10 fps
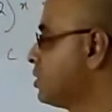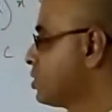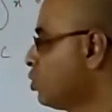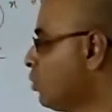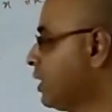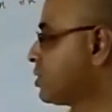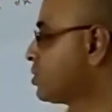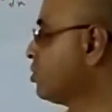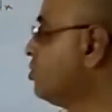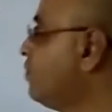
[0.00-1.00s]
2
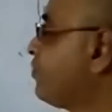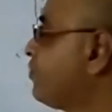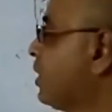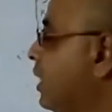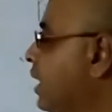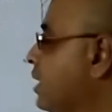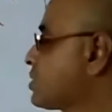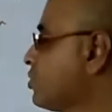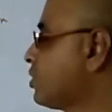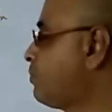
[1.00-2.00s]
into x
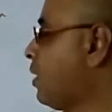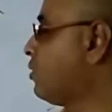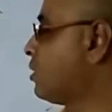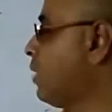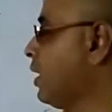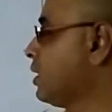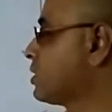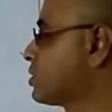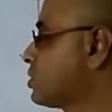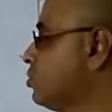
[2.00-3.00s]
to the power
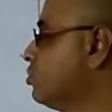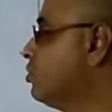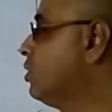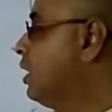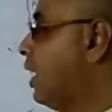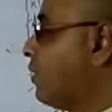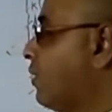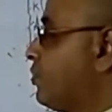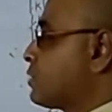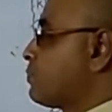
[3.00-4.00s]
minus 2, and
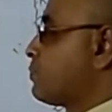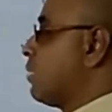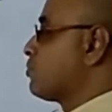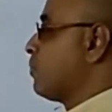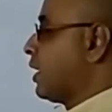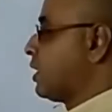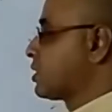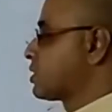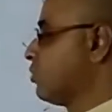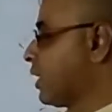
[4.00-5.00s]
this becomes
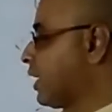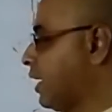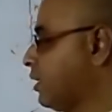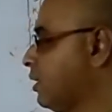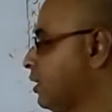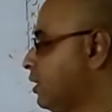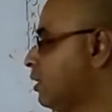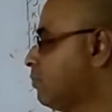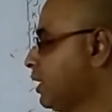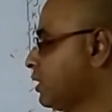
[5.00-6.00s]
minus 2 again,
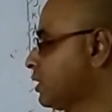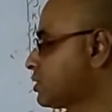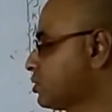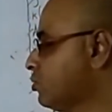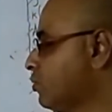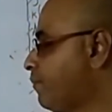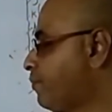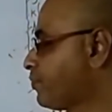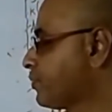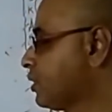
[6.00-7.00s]
minus 2
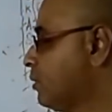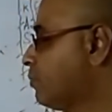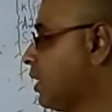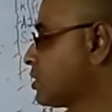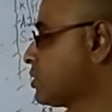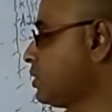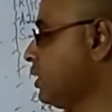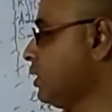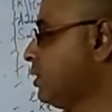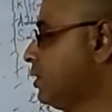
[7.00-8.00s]
plus
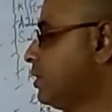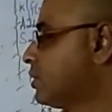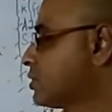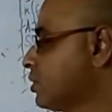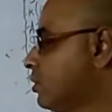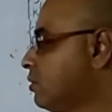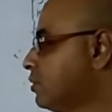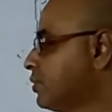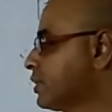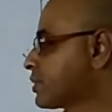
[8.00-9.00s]
c. So
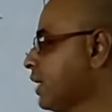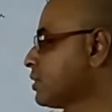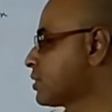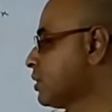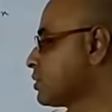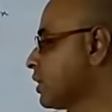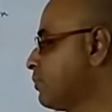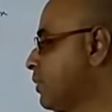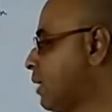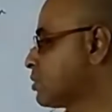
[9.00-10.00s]
this cancels, it
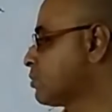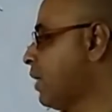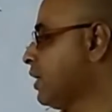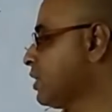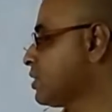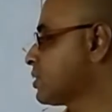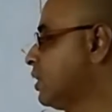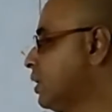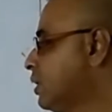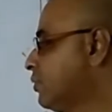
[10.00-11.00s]
becomes
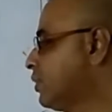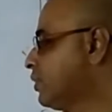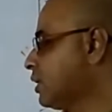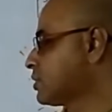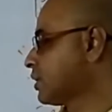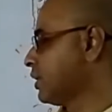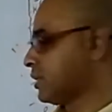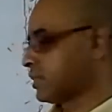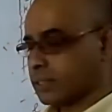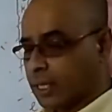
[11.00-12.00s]
minus. The answer
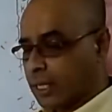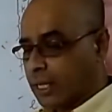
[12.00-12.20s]
is